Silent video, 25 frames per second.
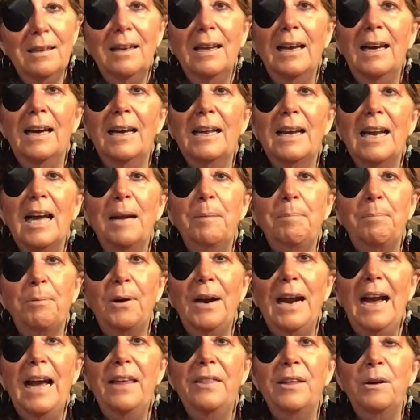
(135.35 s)
and I
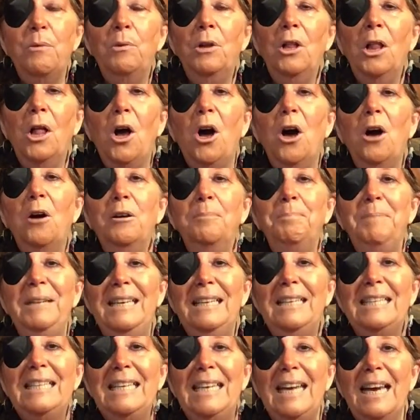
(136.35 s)
pray that we'll all
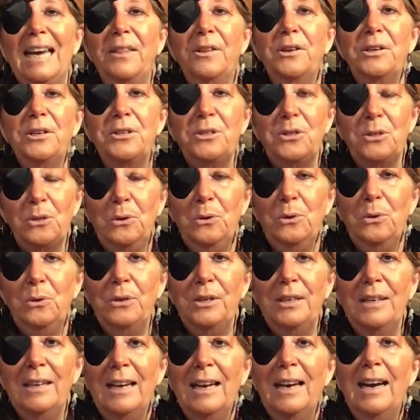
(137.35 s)
be together
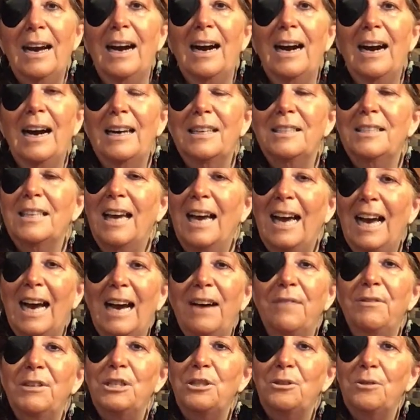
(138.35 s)
soon to
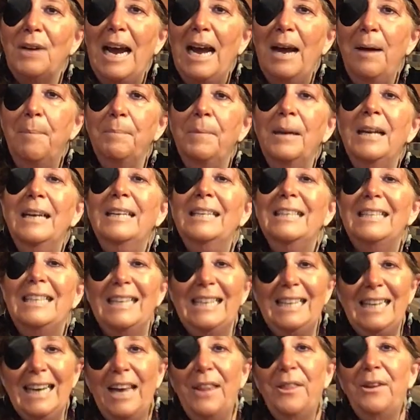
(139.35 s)
have a dram
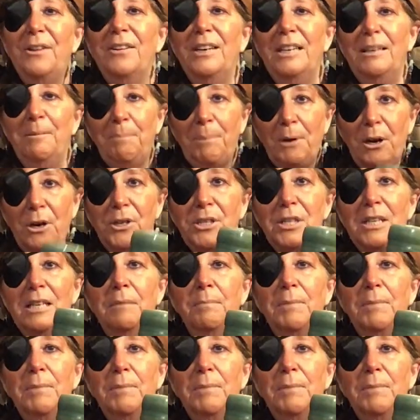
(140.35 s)
together in person.